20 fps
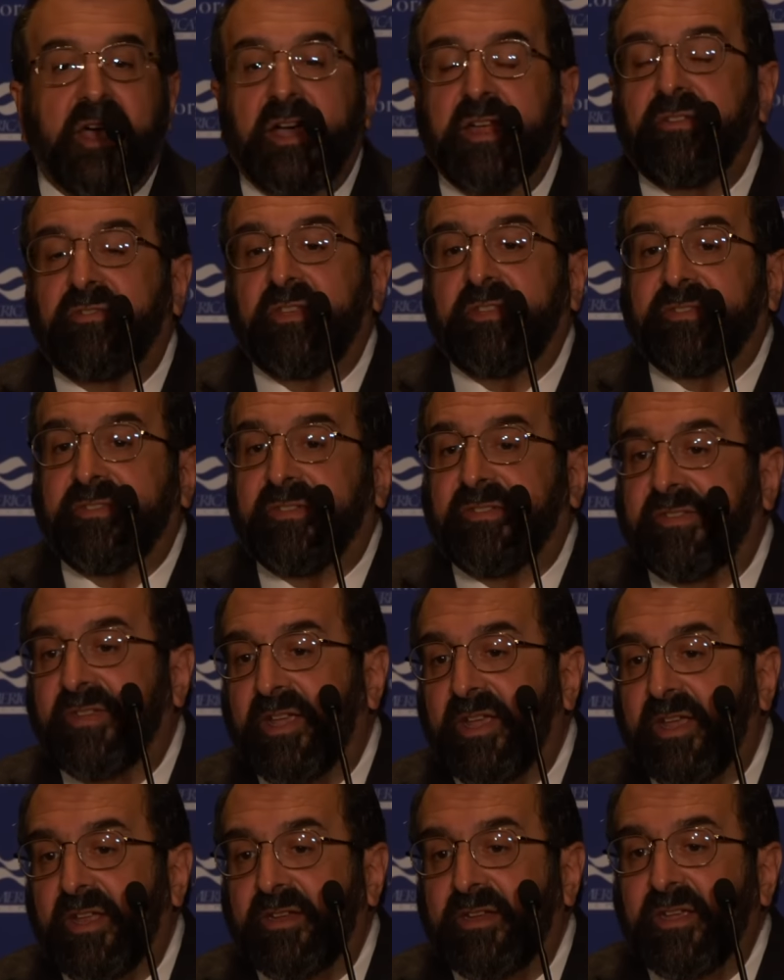I just
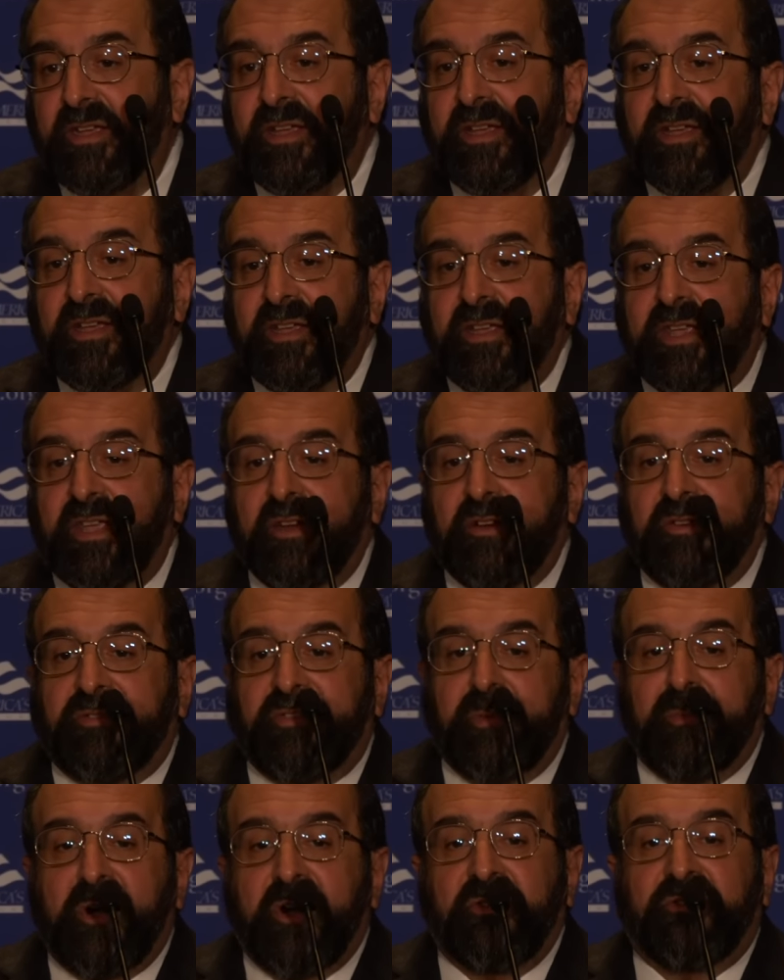said,
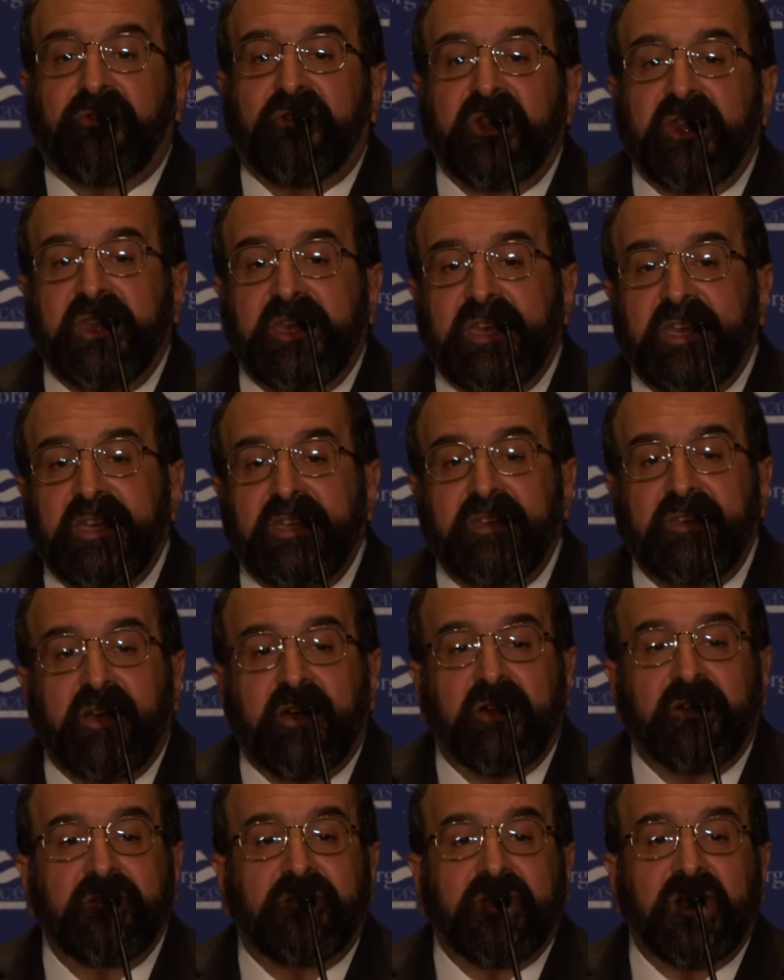here's Ammar Shahin
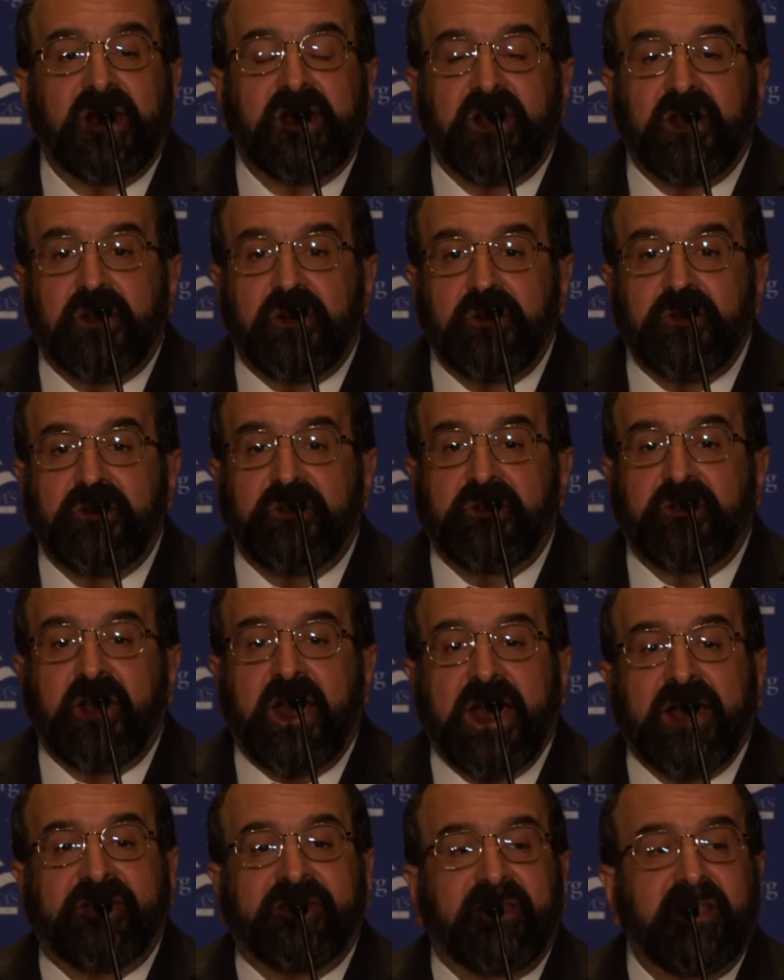on video
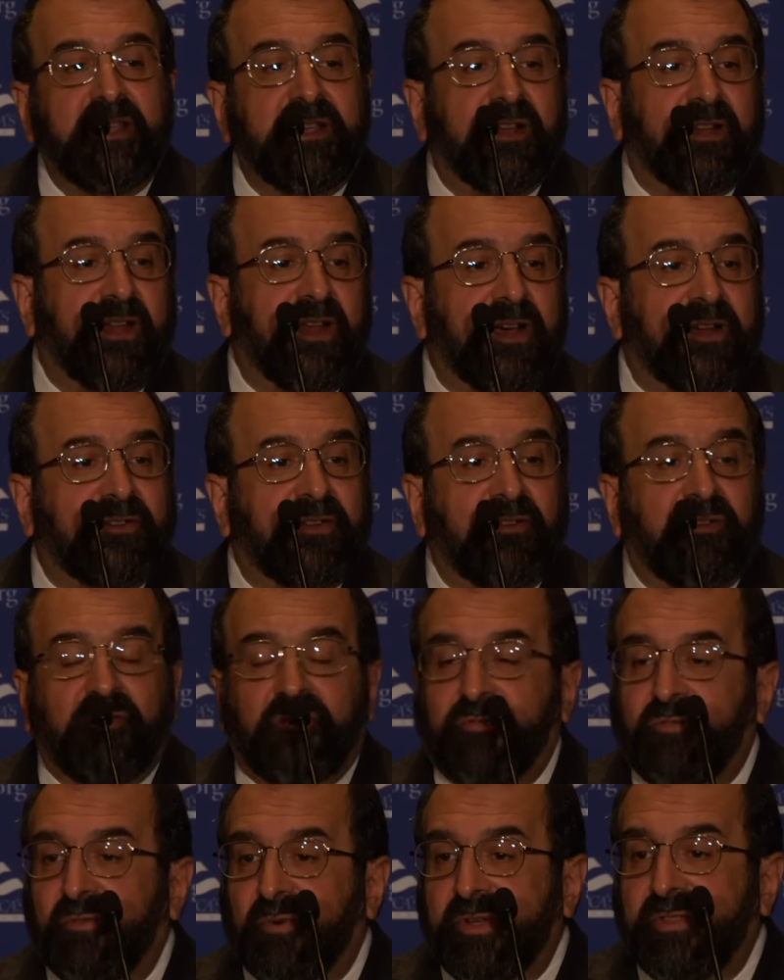asking Allah to
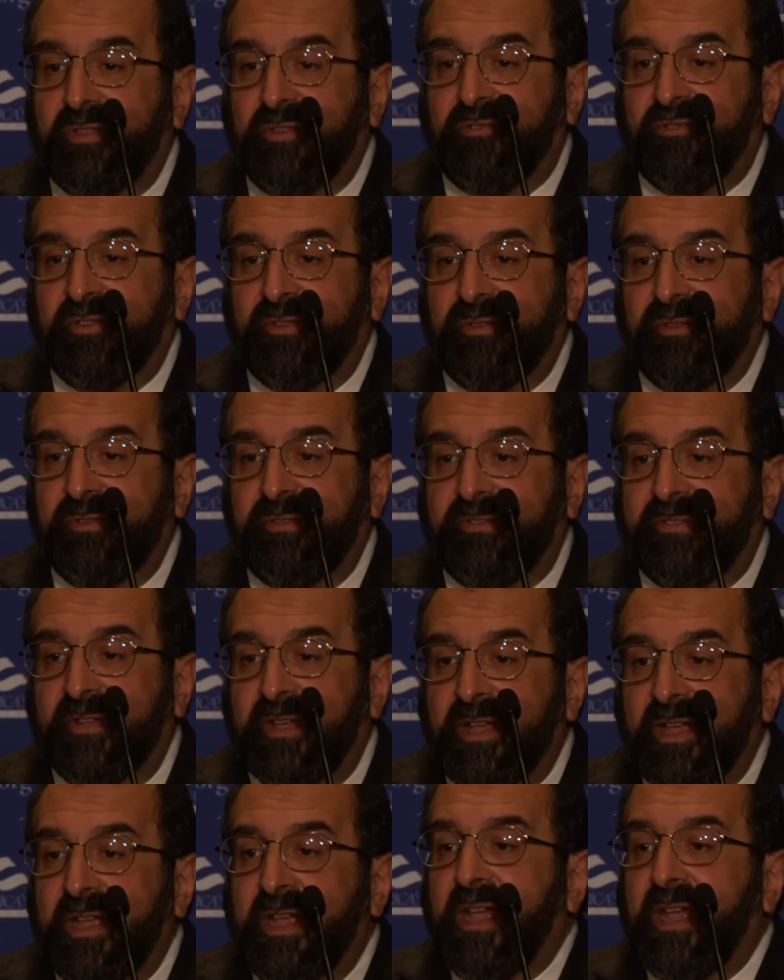destroy the Jews.